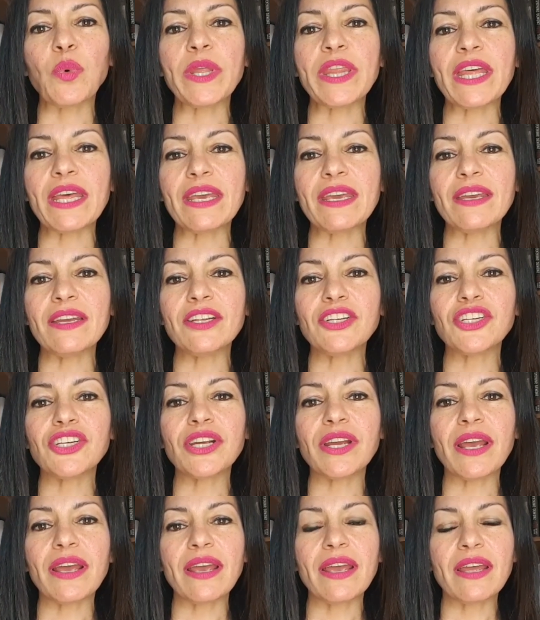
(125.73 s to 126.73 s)
With
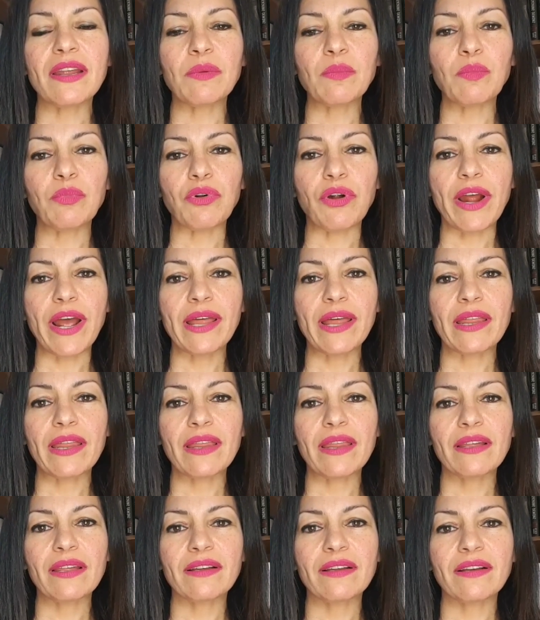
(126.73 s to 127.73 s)
each in
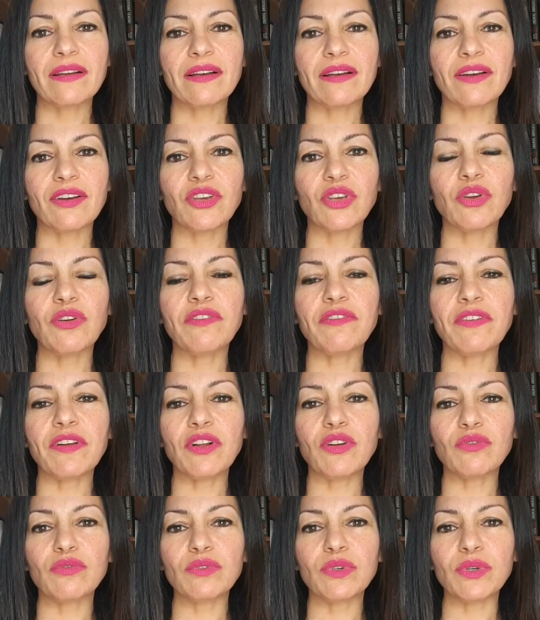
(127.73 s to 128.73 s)
breath, you
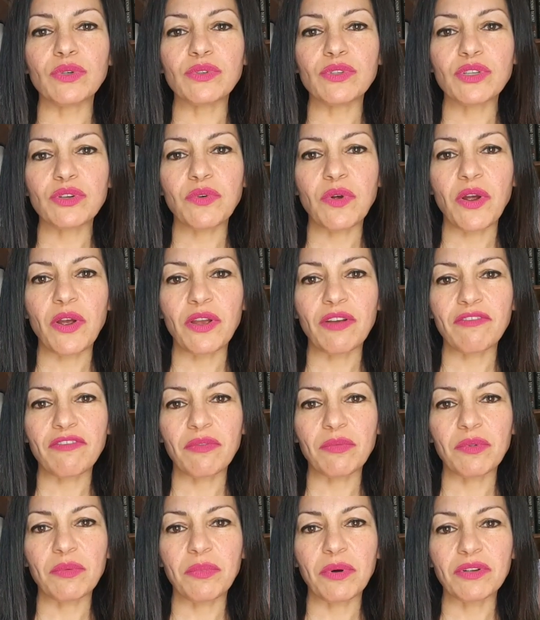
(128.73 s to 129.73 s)
feel roots
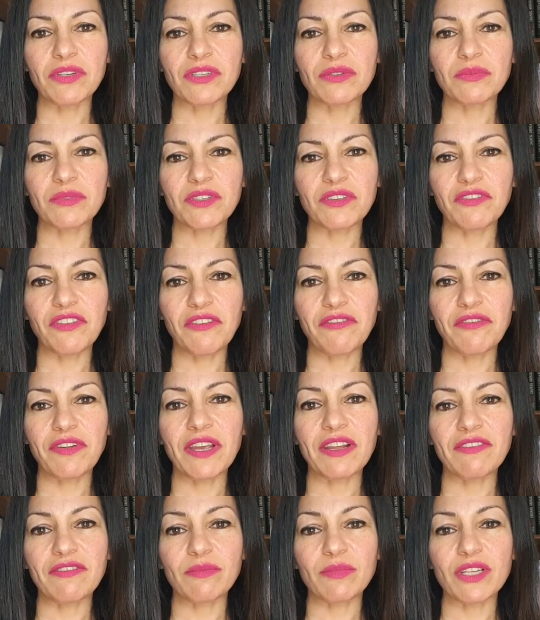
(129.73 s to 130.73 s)
growing from the bottoms of your
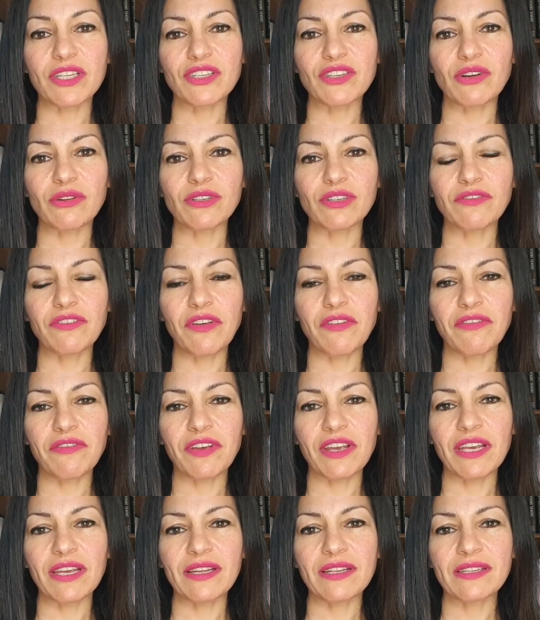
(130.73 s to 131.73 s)
feet, from the soles of
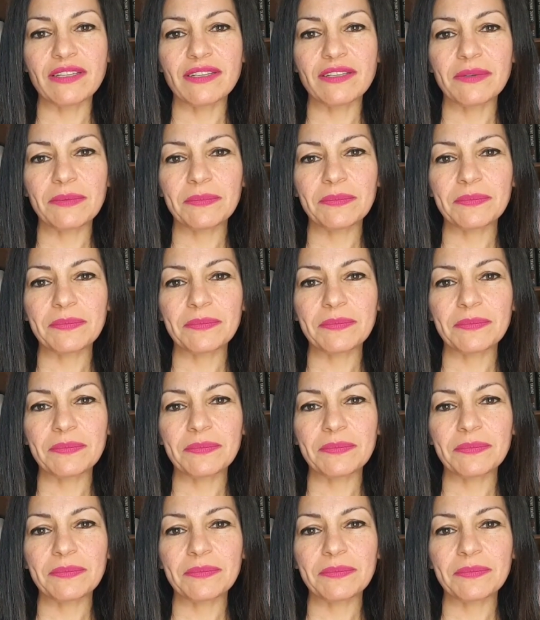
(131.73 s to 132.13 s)
your feet,